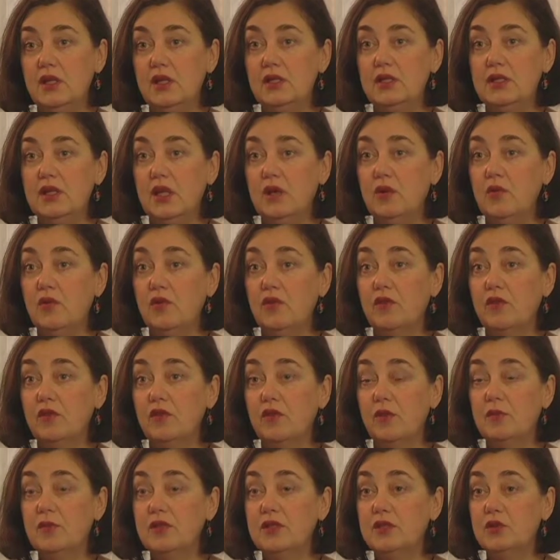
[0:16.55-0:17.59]
it's anywhere
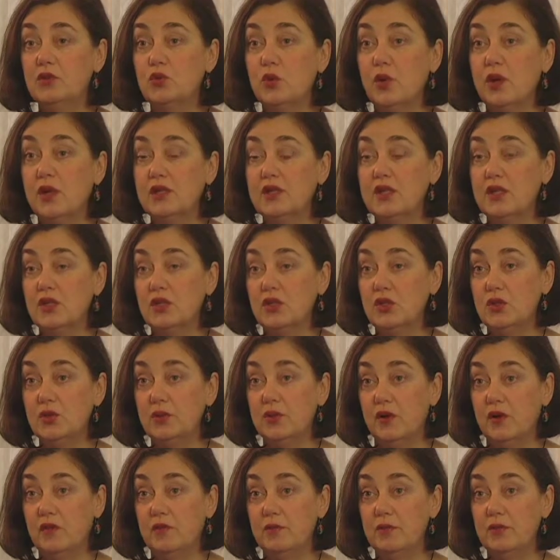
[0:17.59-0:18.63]
from ten to
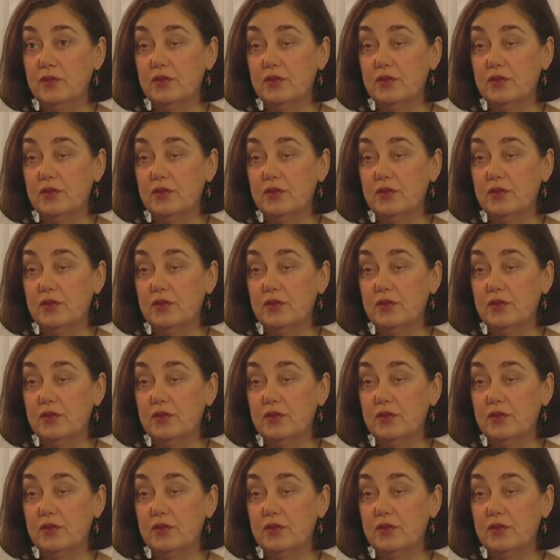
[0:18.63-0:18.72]
twelve